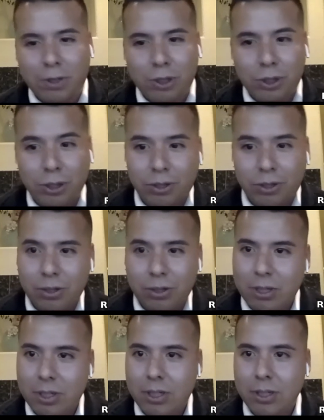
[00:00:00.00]
for two,
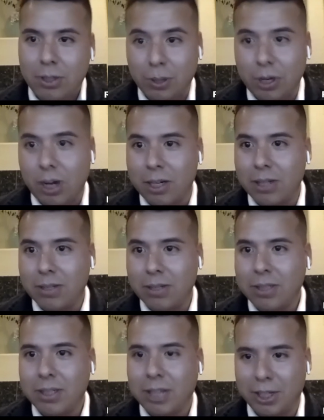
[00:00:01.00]
two
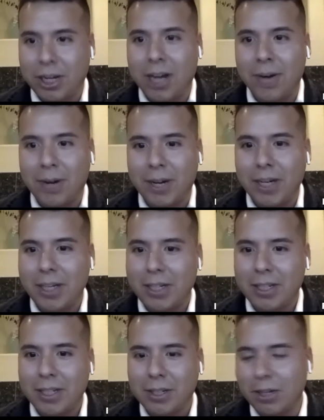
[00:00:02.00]
condos in January,
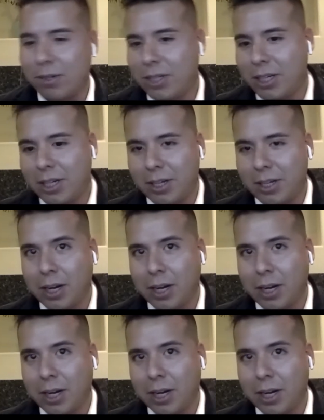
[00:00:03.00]
closing uh,